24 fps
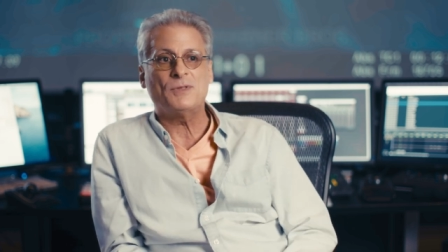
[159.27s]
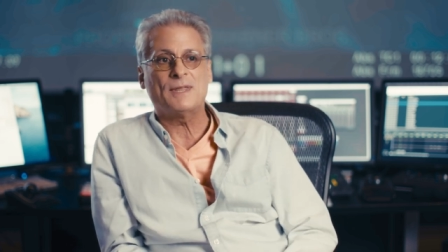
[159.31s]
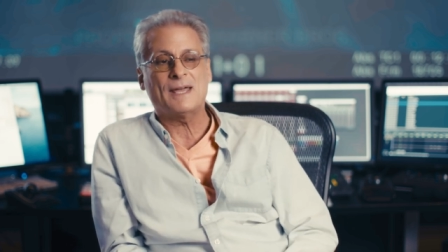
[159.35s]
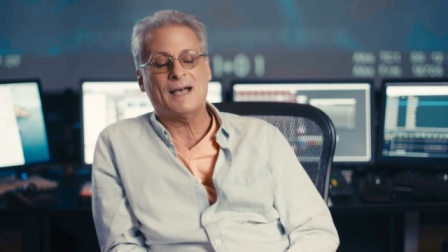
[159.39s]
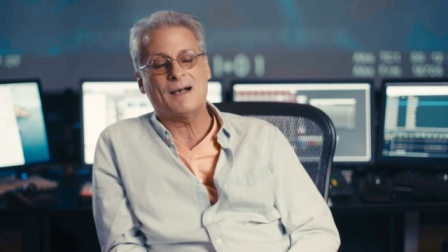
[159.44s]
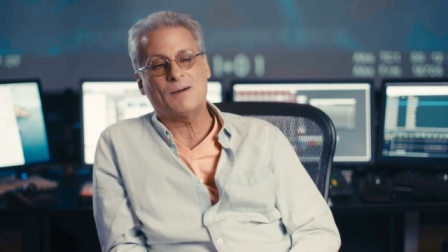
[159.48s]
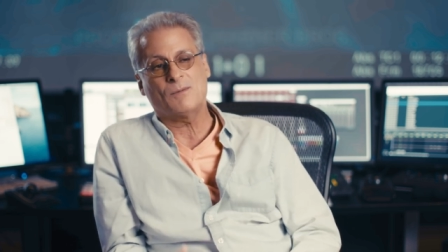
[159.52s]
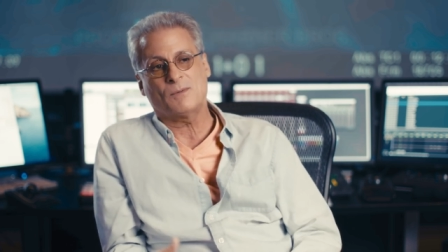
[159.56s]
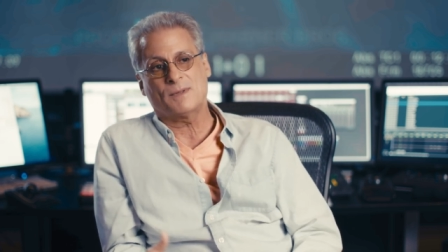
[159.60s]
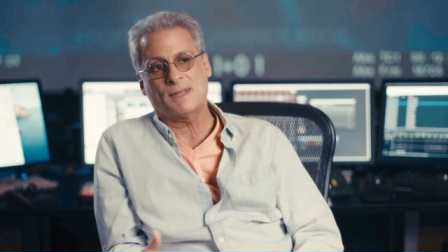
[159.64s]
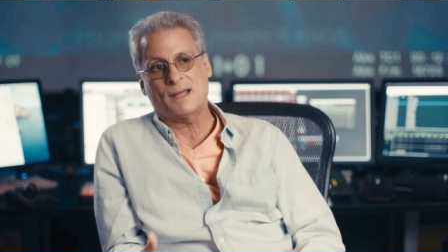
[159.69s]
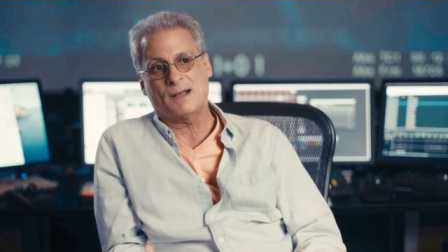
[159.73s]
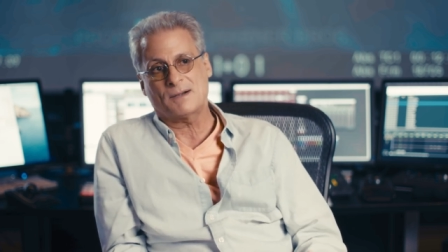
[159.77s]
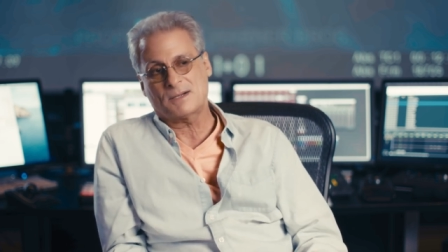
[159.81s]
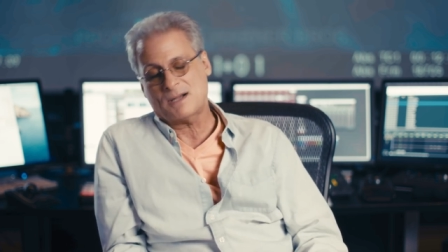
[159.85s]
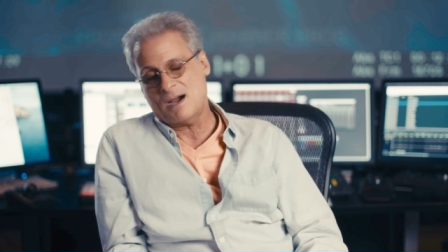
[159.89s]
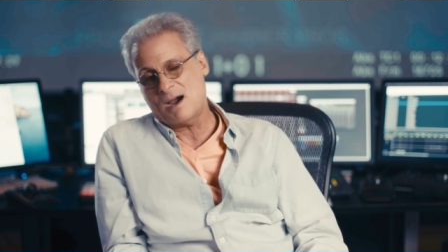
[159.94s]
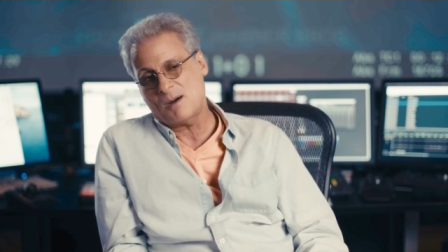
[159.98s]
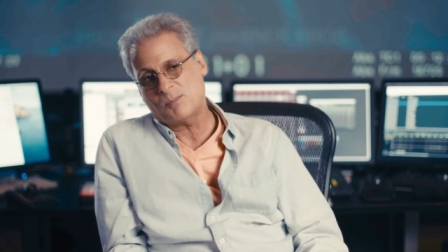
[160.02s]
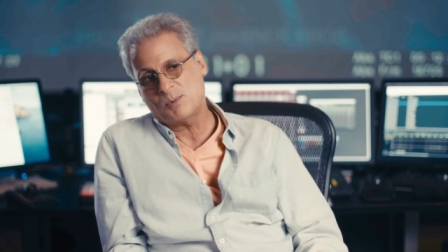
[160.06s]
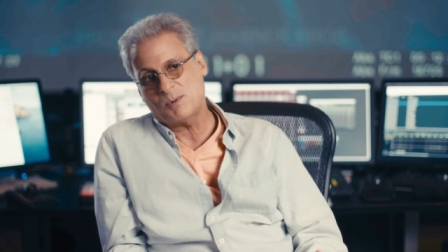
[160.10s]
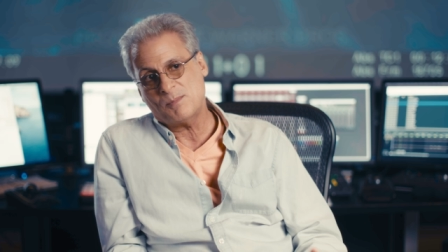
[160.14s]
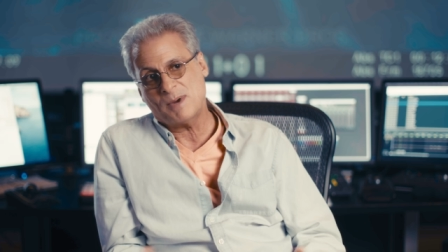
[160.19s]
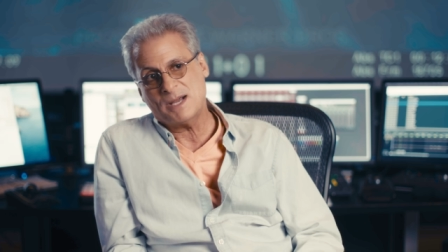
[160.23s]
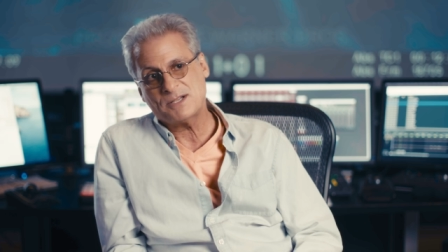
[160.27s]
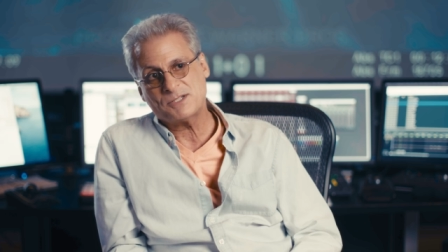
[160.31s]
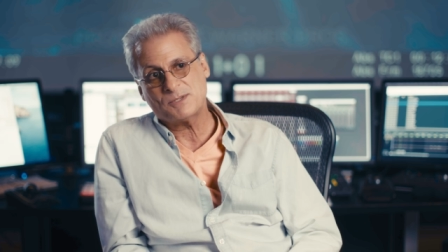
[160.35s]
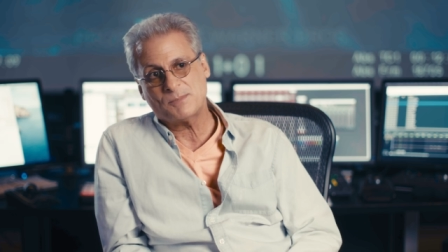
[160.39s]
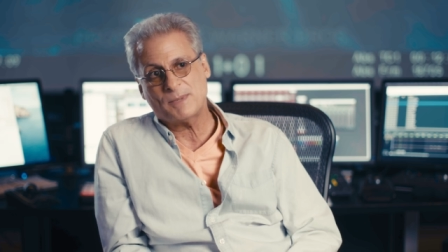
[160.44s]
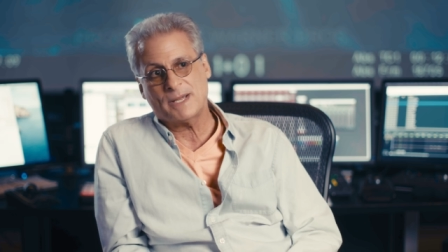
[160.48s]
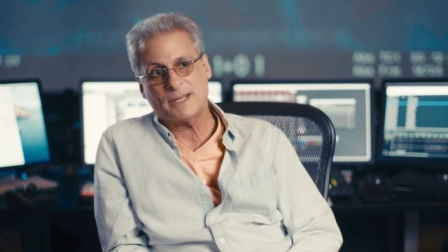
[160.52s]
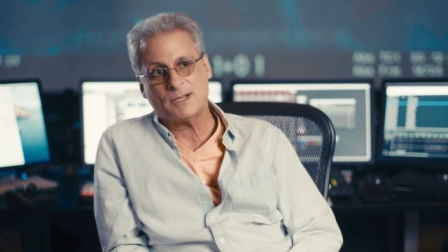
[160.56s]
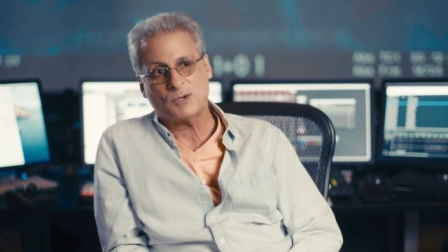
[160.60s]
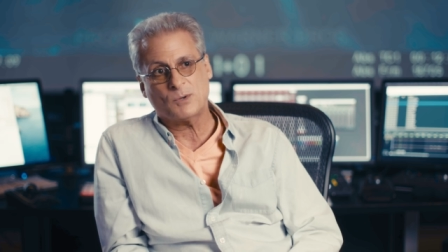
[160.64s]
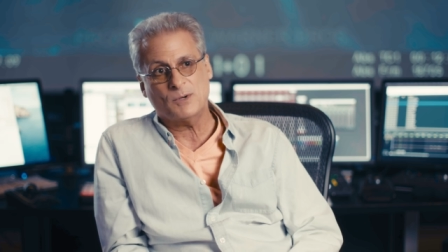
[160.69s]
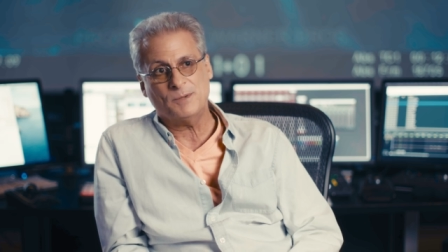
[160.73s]
that without compromising
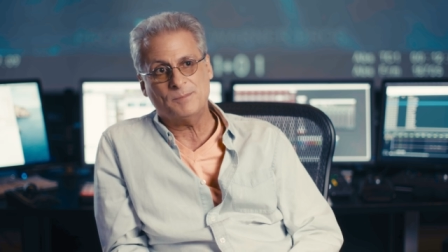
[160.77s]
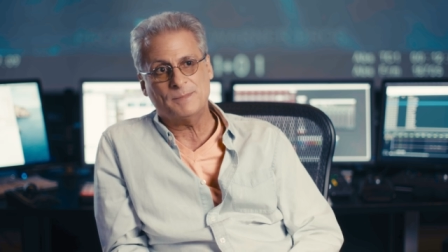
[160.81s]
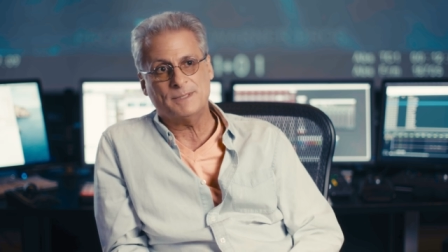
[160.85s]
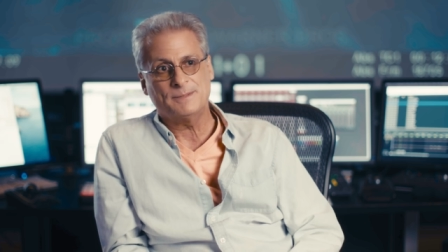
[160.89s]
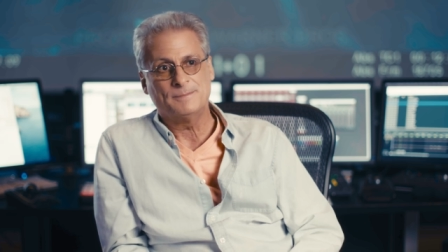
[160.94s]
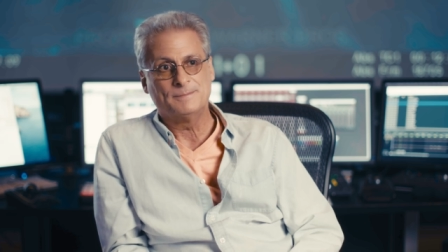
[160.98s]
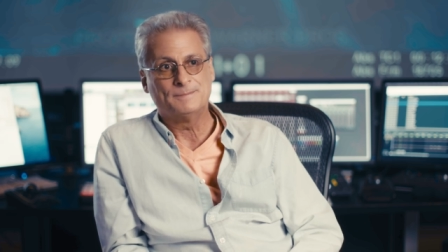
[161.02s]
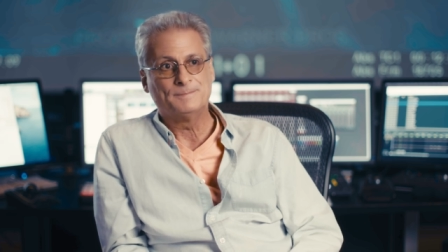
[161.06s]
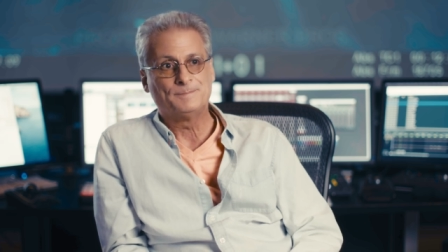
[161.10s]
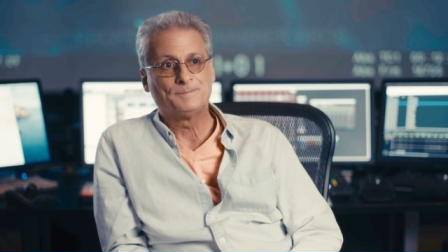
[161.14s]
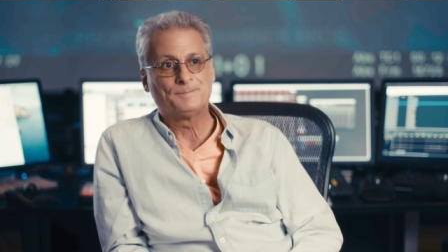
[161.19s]
my equipment.